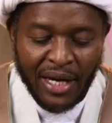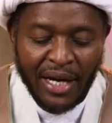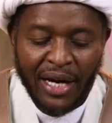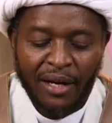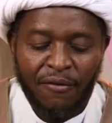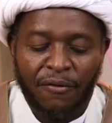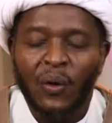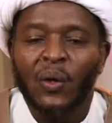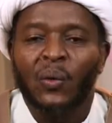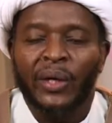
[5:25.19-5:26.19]
and
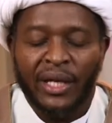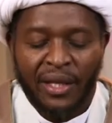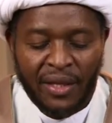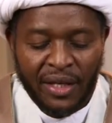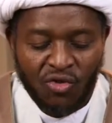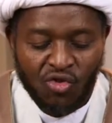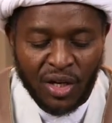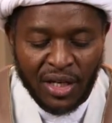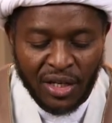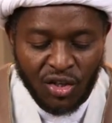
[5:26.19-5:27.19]
following the
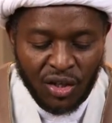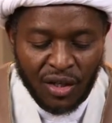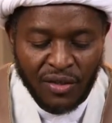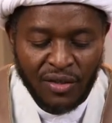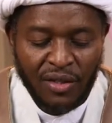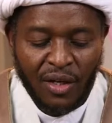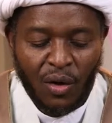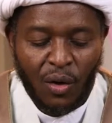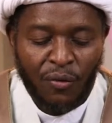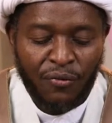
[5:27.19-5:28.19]
traditions
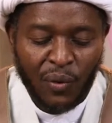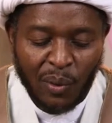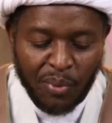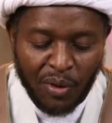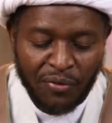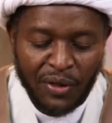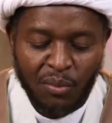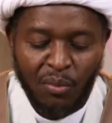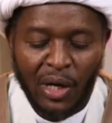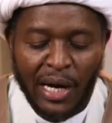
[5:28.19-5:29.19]
of your Prophet
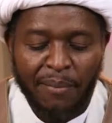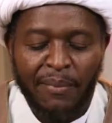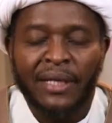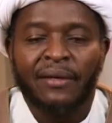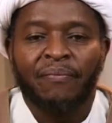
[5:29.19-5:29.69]
Muhammad